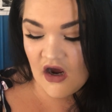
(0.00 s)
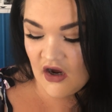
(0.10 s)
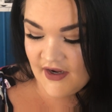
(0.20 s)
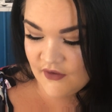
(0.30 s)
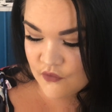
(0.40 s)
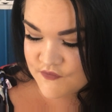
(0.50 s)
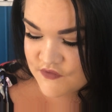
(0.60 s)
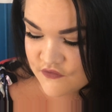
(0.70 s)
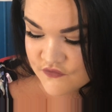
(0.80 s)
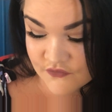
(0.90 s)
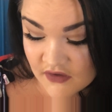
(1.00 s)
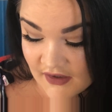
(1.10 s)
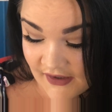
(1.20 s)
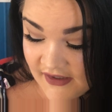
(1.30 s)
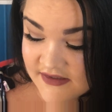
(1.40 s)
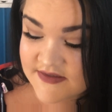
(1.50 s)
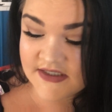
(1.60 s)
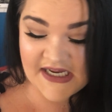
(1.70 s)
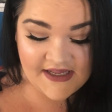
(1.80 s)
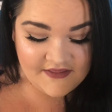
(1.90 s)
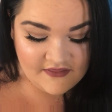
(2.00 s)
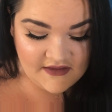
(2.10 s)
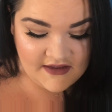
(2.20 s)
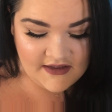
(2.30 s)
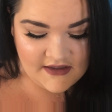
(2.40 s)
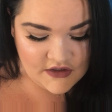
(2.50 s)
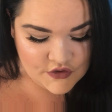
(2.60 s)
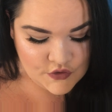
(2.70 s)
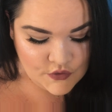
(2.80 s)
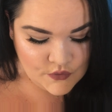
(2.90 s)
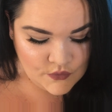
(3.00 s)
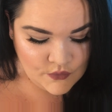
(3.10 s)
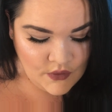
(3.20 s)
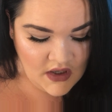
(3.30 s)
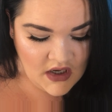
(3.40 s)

I also tried the new